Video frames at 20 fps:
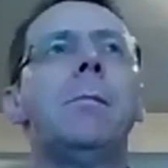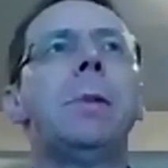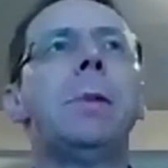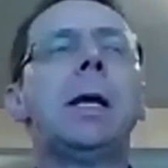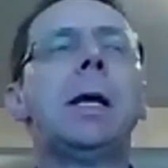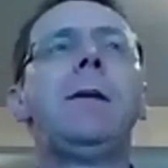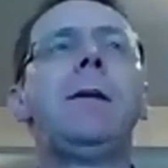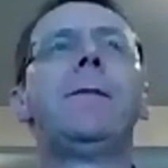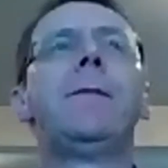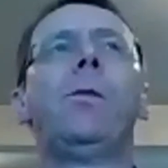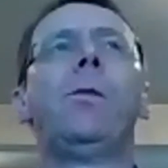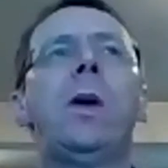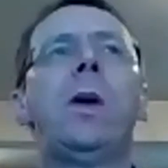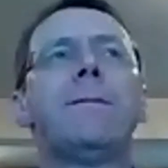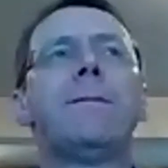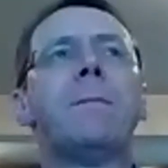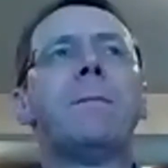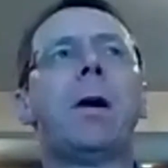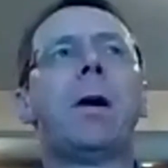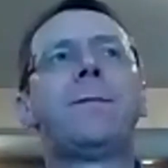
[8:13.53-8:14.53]
But even
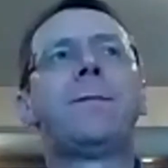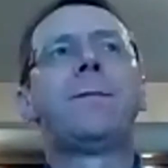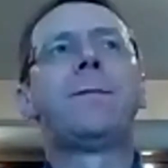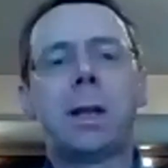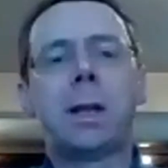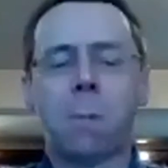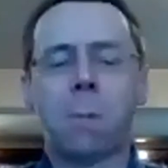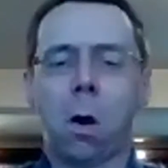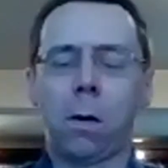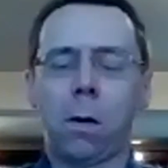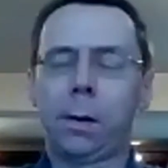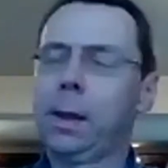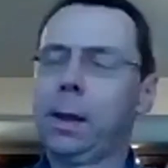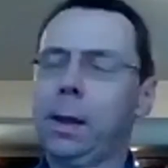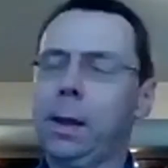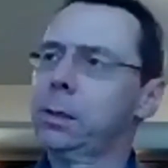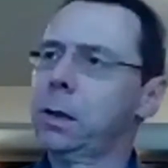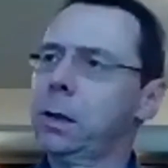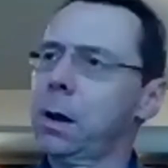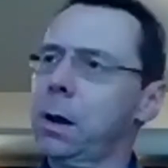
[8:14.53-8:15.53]
with my free
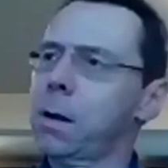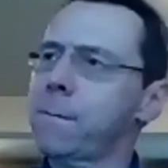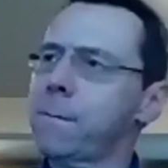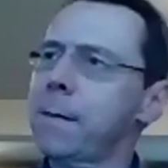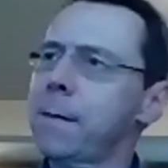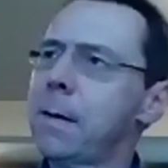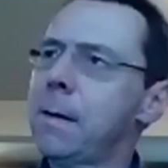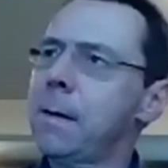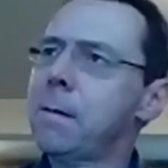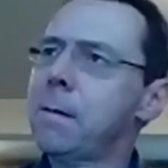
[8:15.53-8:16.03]
market kind of